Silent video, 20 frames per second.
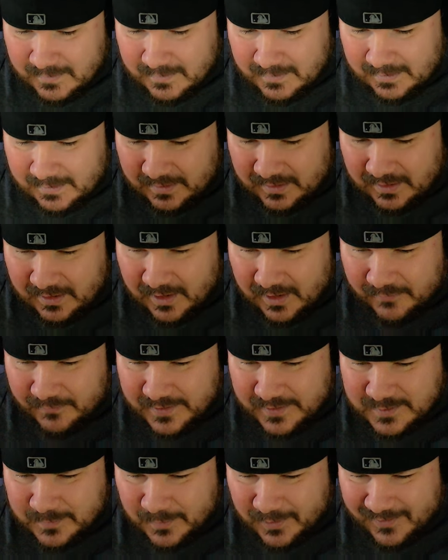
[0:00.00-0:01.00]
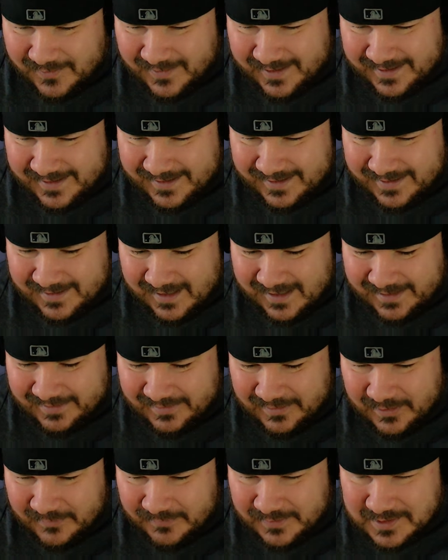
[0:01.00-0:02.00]
I love this part right here. I
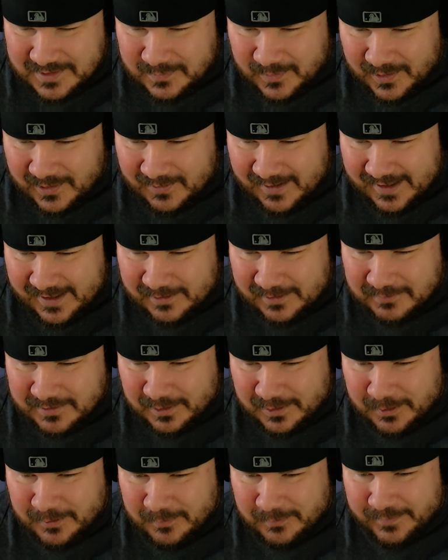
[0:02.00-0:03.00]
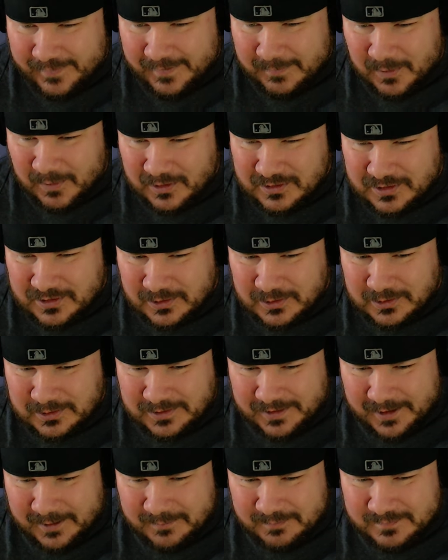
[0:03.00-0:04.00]
love this part right here with all them all circled
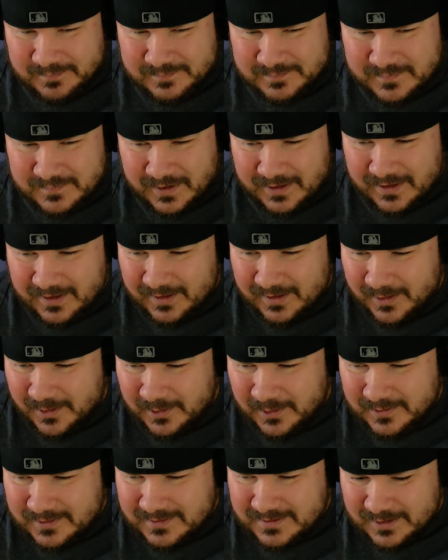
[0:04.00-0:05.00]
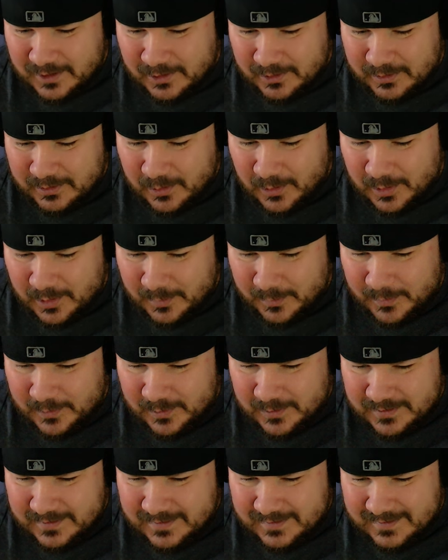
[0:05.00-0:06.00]
up. Cute, so adorable.